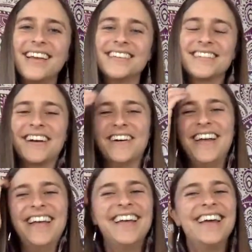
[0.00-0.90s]
So
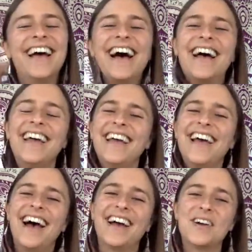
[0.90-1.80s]
I
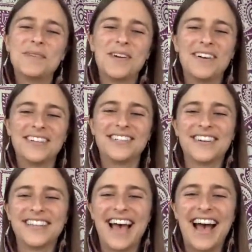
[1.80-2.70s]
hope you all
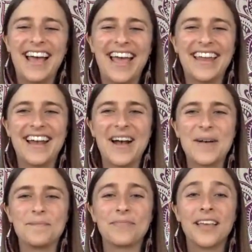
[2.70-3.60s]
enjoyed that.
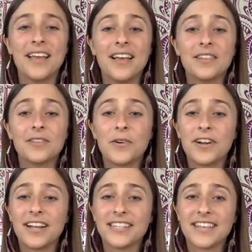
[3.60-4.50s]
And
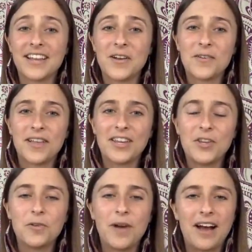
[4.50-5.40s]
Lourdes, I know that
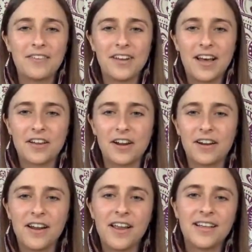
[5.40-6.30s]
you have
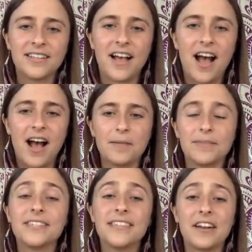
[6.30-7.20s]
another
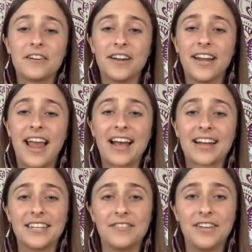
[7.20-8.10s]
centering
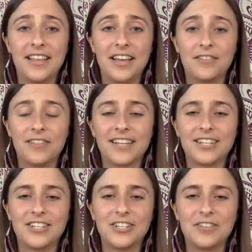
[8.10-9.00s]
activity that you'd like
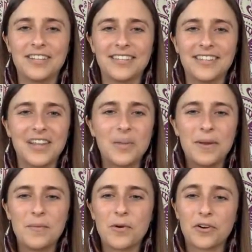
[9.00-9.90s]
to do that's a little
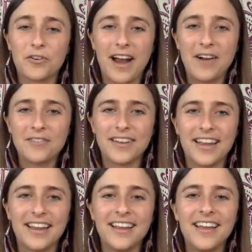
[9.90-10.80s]
bit more
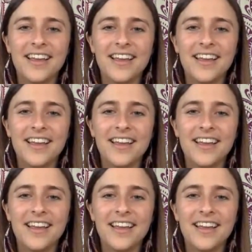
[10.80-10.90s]
grounding.